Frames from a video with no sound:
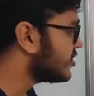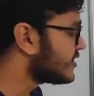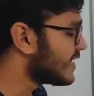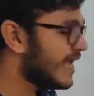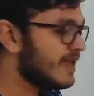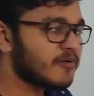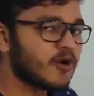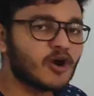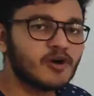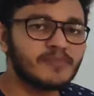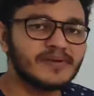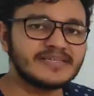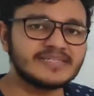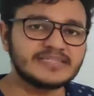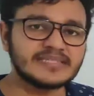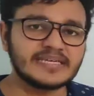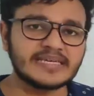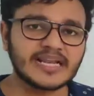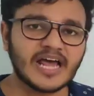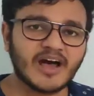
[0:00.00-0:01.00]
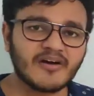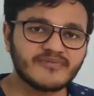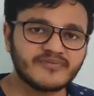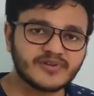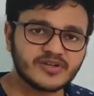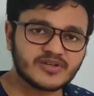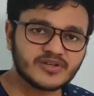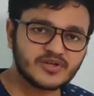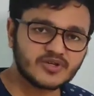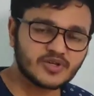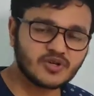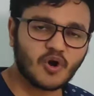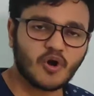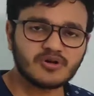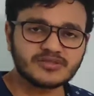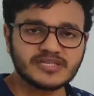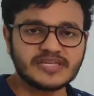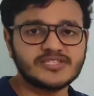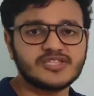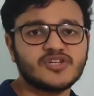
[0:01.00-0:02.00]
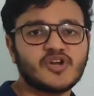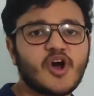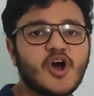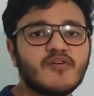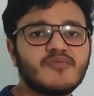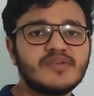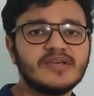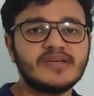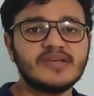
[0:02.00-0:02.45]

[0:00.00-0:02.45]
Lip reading: cannot be seen after the cross section of the